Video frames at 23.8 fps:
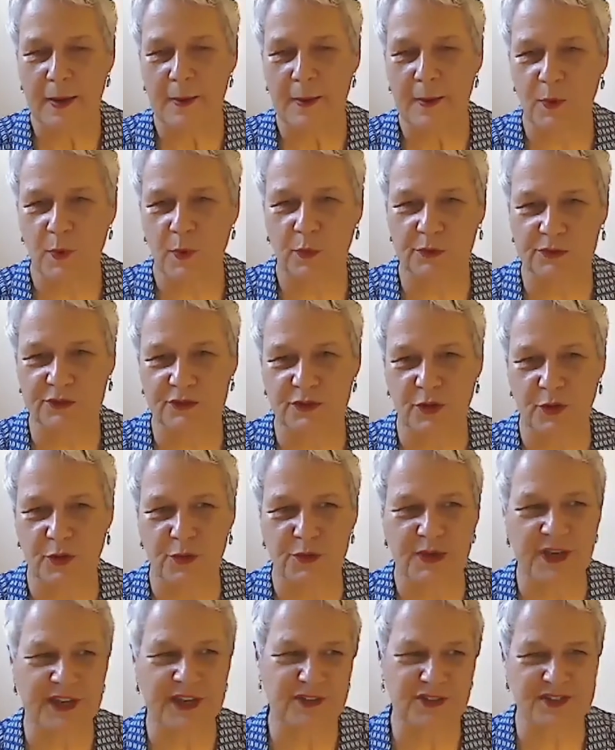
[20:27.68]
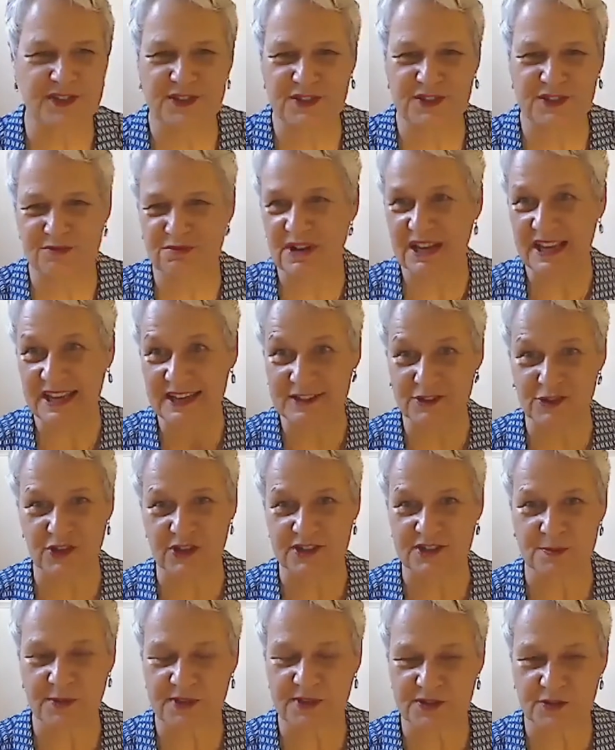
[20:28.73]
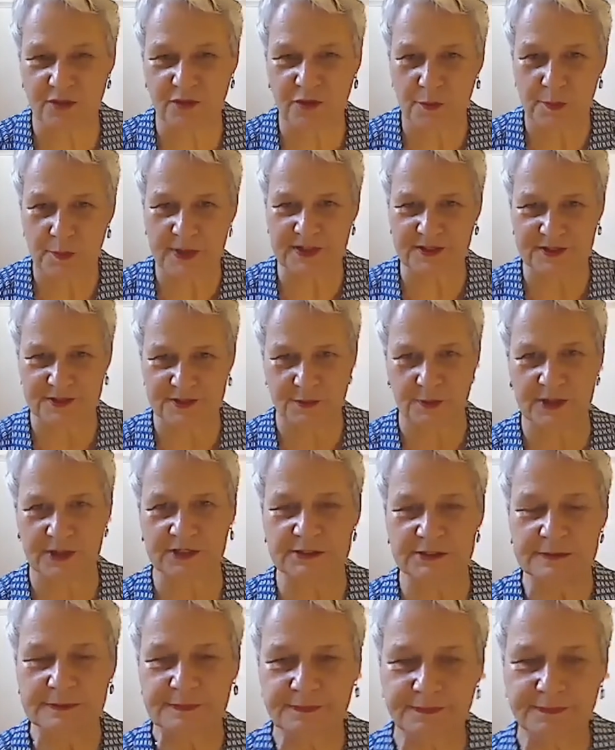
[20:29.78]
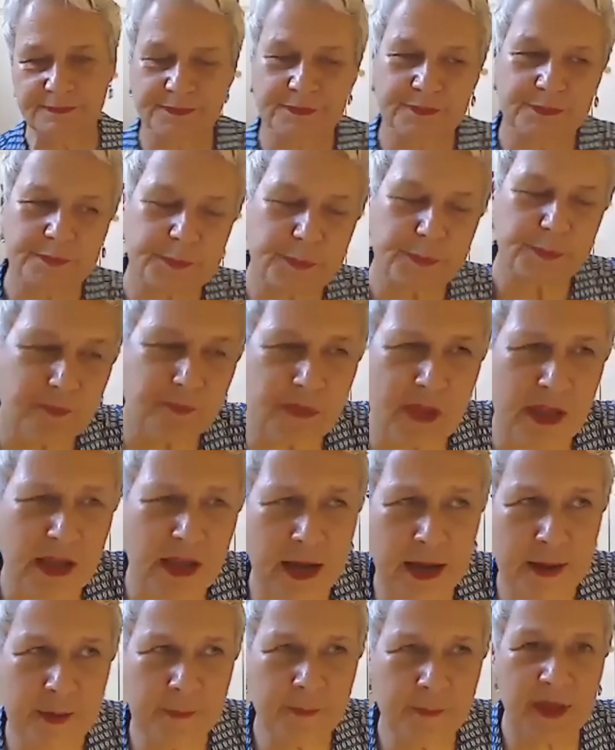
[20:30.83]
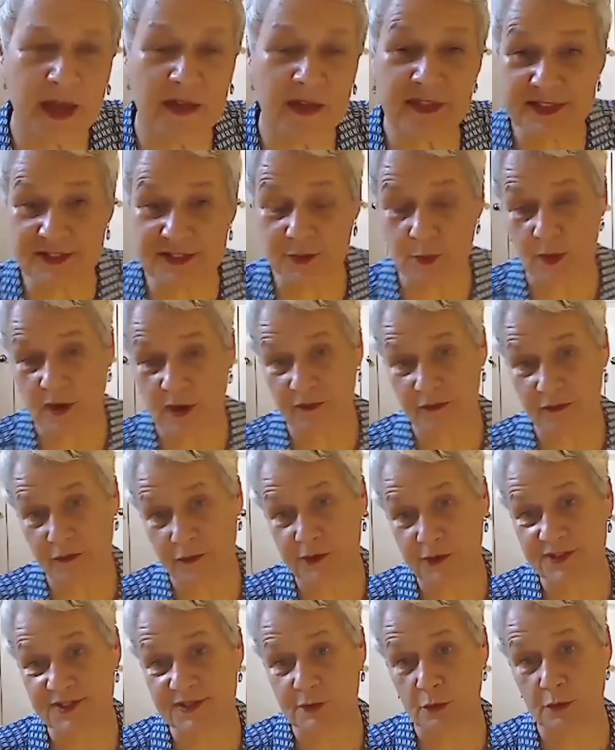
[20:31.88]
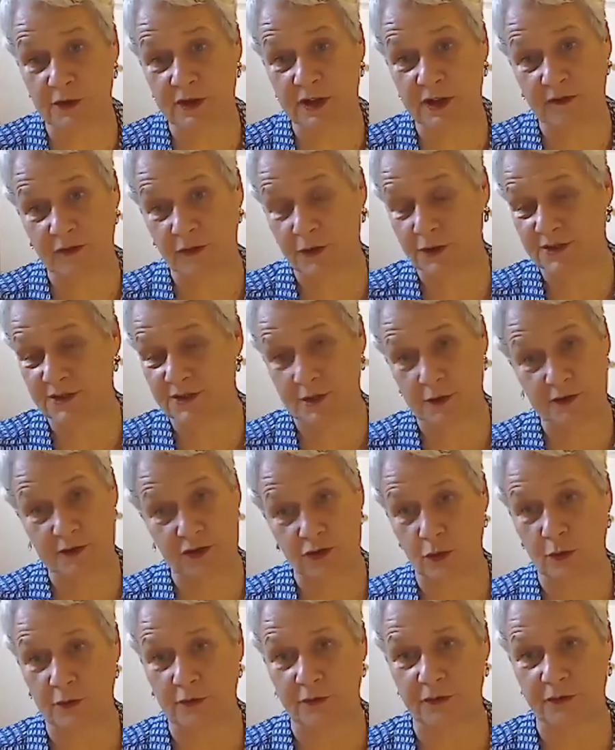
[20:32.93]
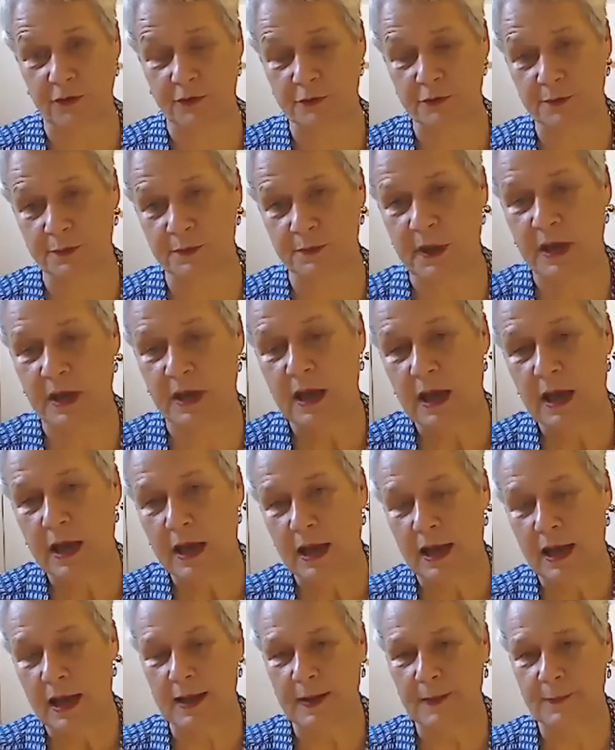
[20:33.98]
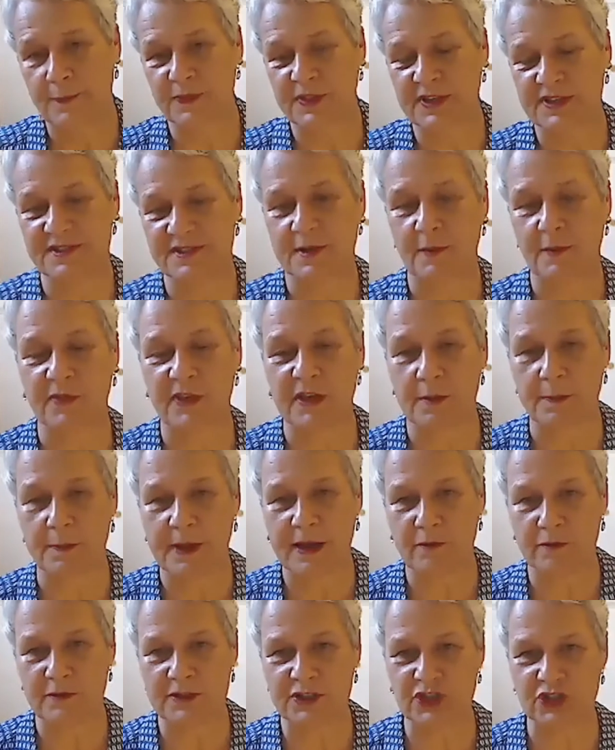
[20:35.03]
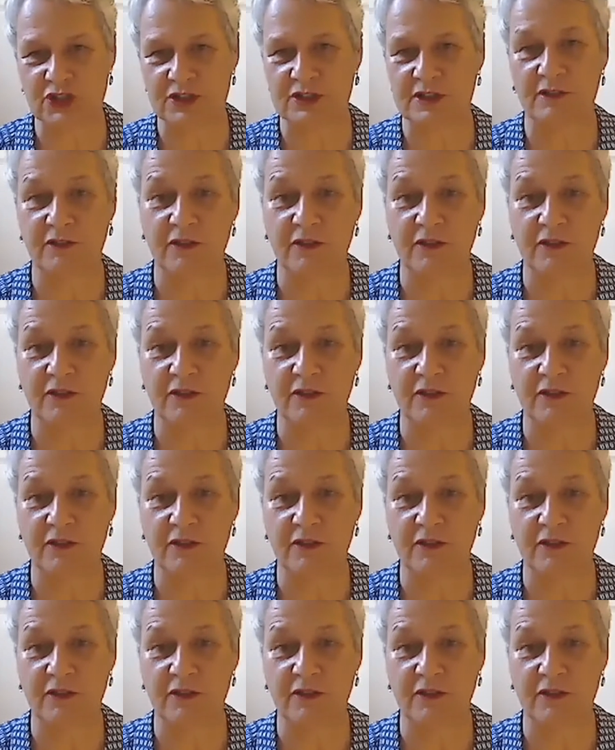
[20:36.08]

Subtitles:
Also, just to re-energise myself a bit as well. And that's where I first saw Nick Verso's short film, There's Something About Richard, if I